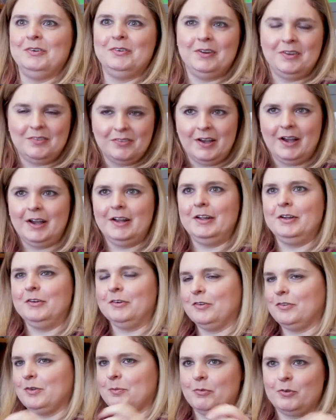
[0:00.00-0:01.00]
or anxiety or
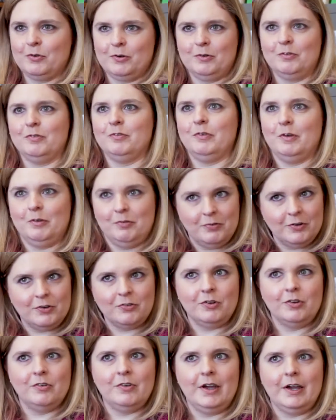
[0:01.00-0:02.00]
some sort of
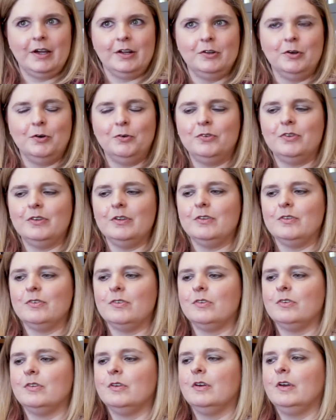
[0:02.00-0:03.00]
official
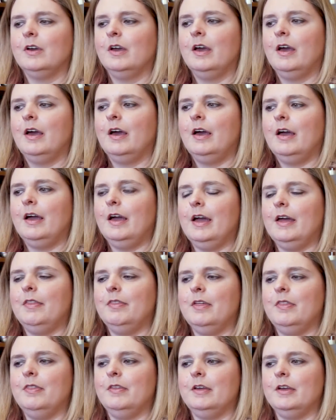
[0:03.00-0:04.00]
diagnosis. And
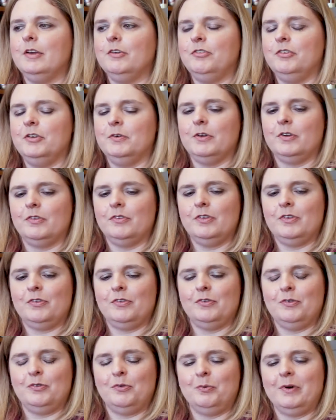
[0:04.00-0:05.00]
then the issue
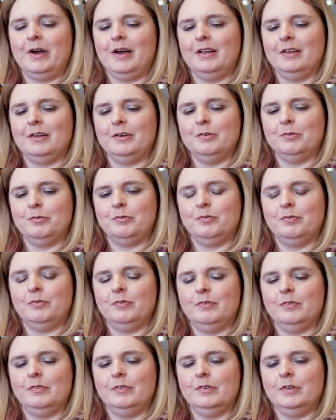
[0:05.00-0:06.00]
exists as well of,
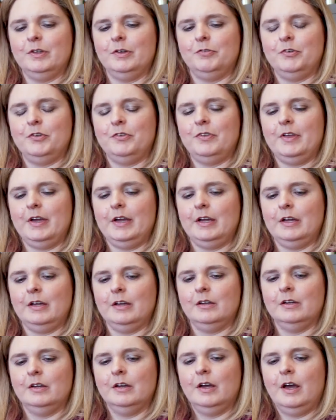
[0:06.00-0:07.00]
if you
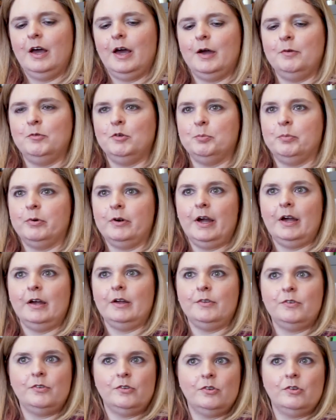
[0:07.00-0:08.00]
say, I'm
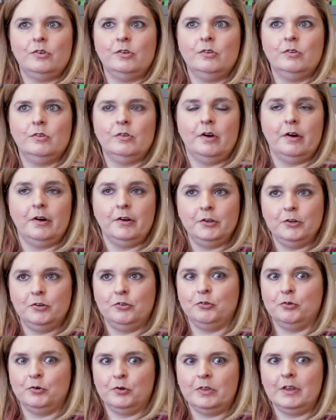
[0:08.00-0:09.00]
depressed, are you
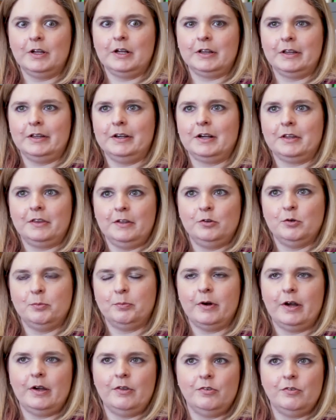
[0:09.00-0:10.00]
truly clinically
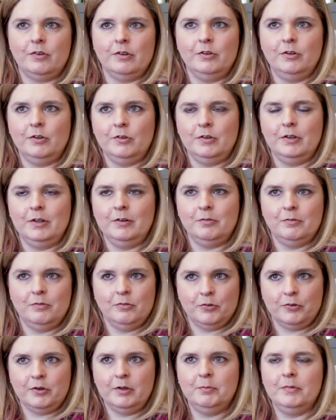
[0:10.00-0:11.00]
depressed and you need
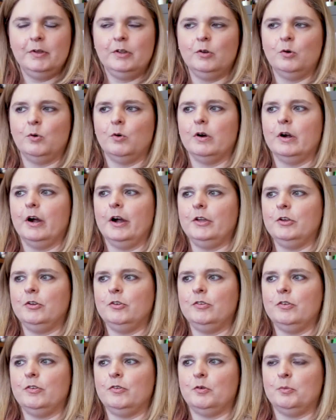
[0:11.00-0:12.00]
treatment? Or are you
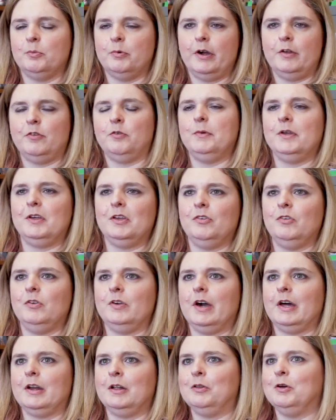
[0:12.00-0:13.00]
just depressed because you
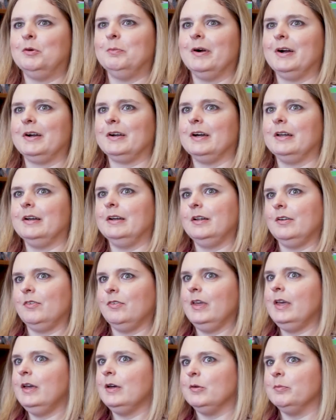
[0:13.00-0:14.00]
got a low mark on an
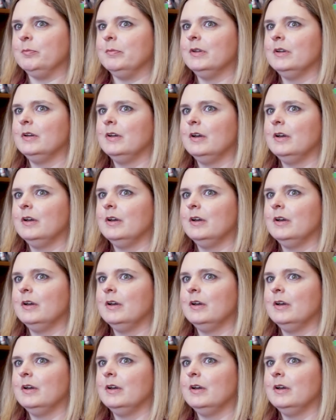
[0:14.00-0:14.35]
exam?